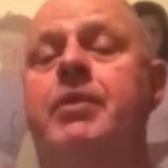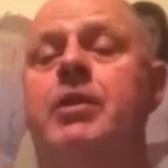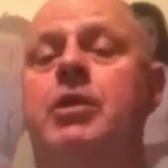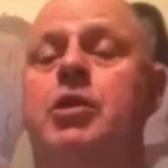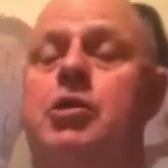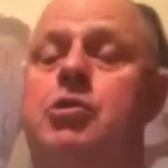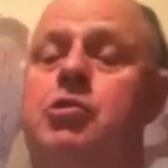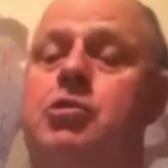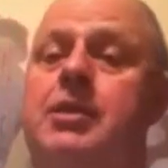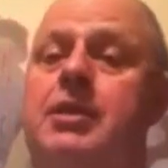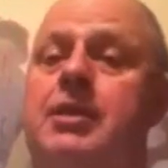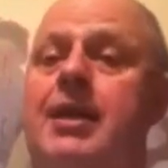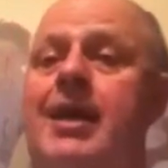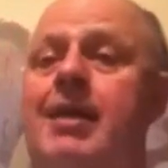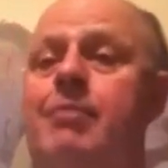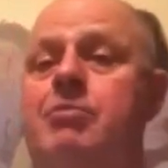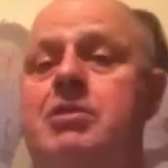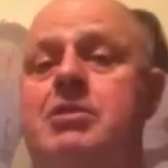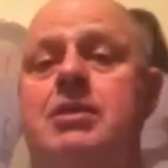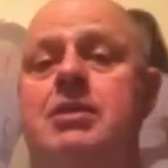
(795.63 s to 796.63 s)
using
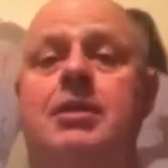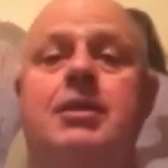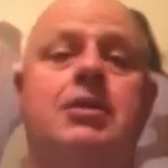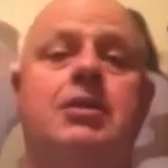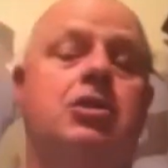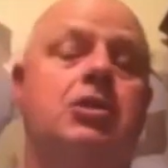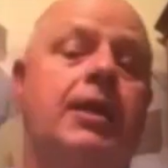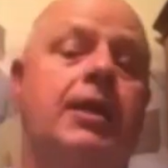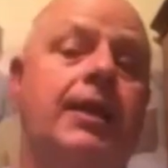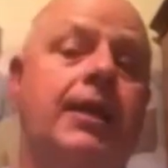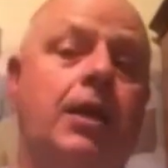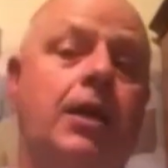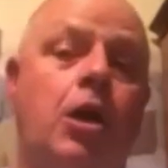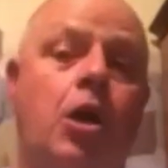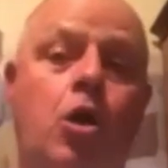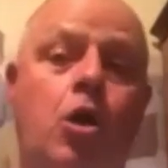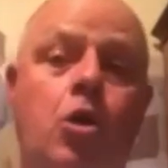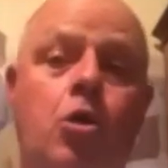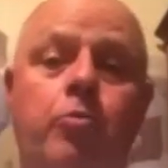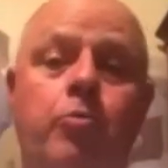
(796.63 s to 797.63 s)
common sense, staying
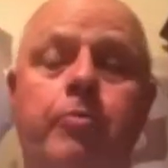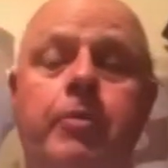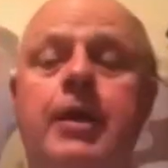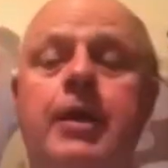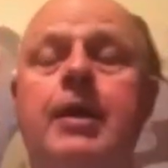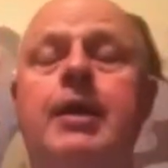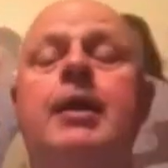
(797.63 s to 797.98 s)
home